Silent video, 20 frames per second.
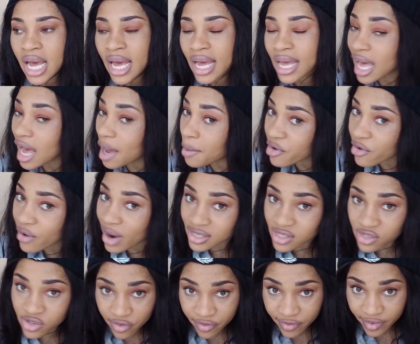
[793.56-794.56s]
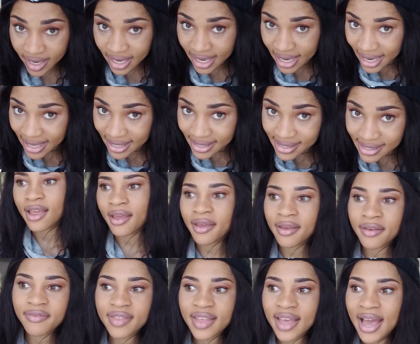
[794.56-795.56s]
camera surveillance,
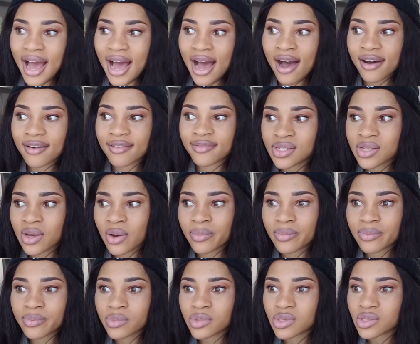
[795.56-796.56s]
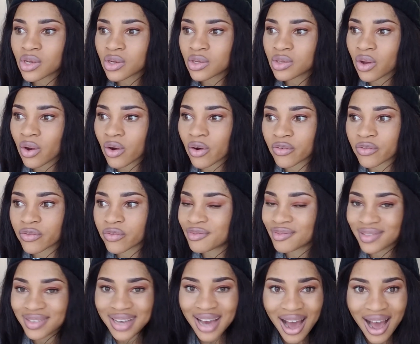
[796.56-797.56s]
if they have some sort of
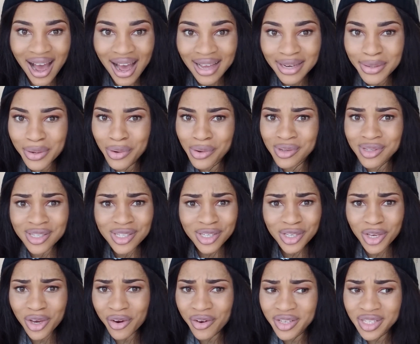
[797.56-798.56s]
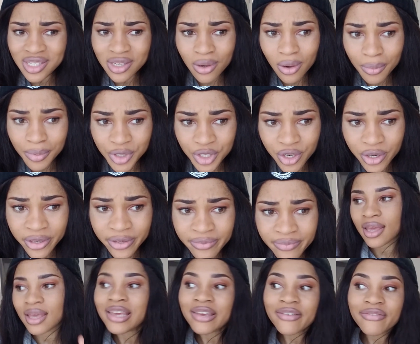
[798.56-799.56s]
guard or security
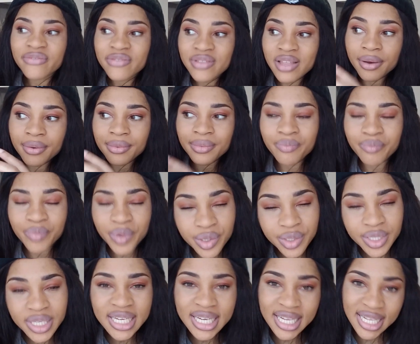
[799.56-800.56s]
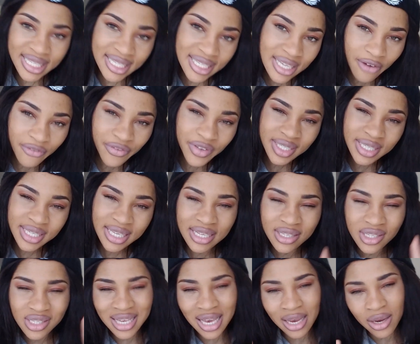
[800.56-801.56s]
option, if the building itself is in a
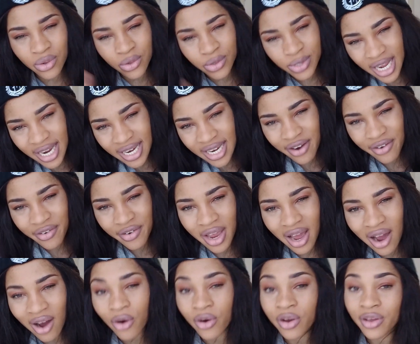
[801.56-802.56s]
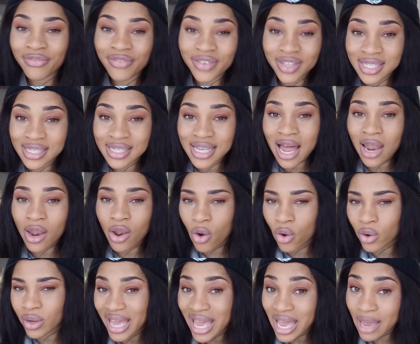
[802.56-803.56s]
secluded area, or if it is
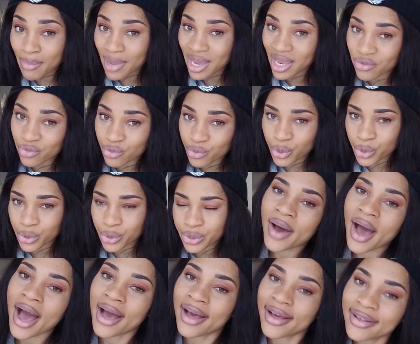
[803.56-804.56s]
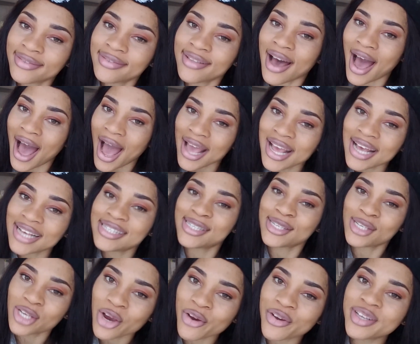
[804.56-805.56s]
along a main road. The higher
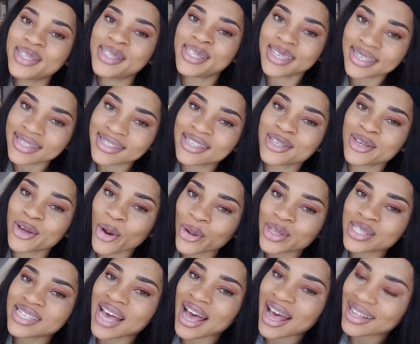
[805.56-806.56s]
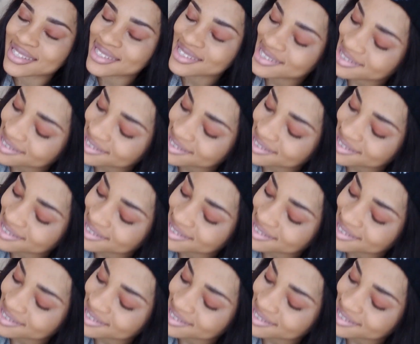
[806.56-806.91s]
security is in God's hands.